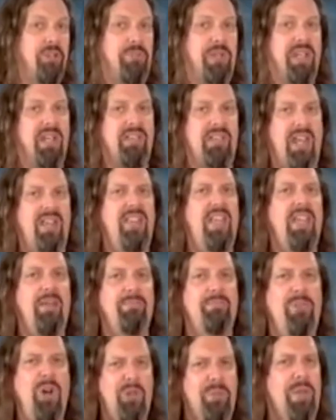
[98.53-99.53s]
I wish he
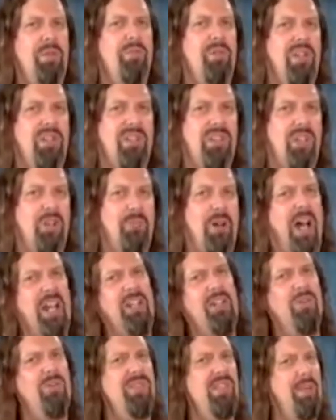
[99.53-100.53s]
was a little more
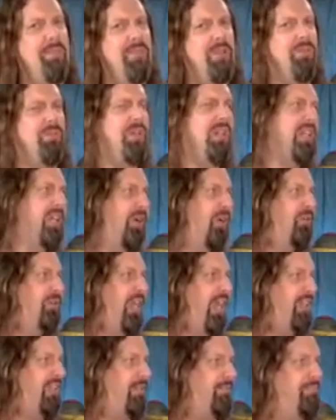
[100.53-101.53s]
approachable. Because
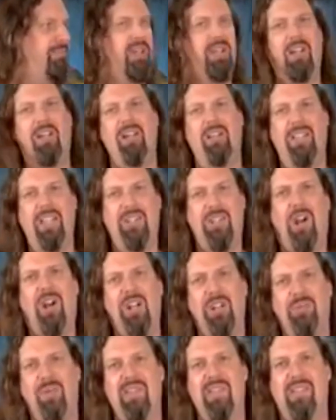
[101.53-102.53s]
when I went up to him, it was
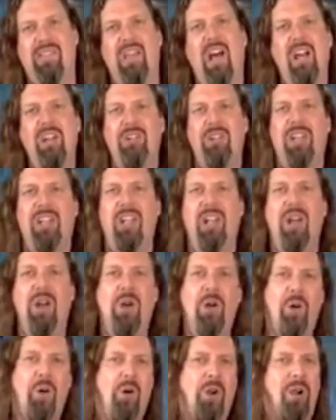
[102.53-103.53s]
just like, hey man, like,
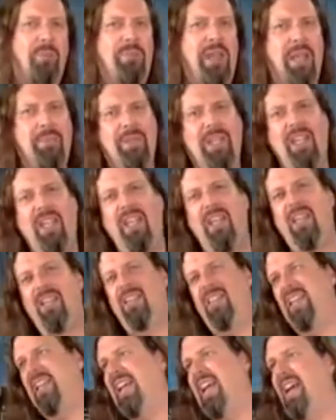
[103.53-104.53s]
enjoy your content, like,
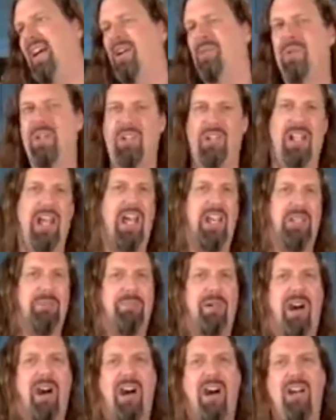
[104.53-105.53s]
how's the convention?
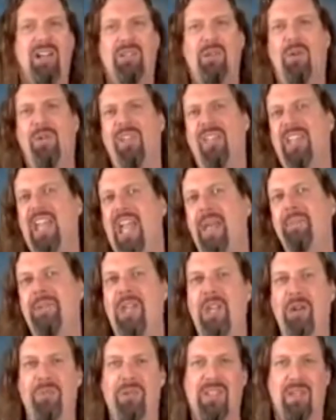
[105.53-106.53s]
It's kind of like
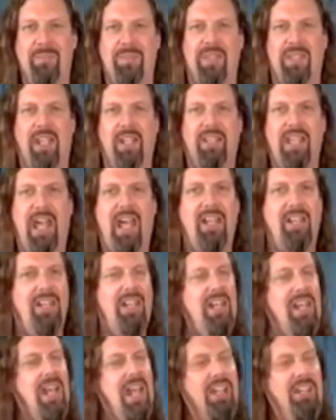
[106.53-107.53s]
short answers, kind of like, I
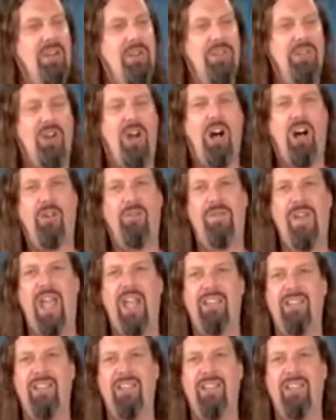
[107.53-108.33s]
gotta get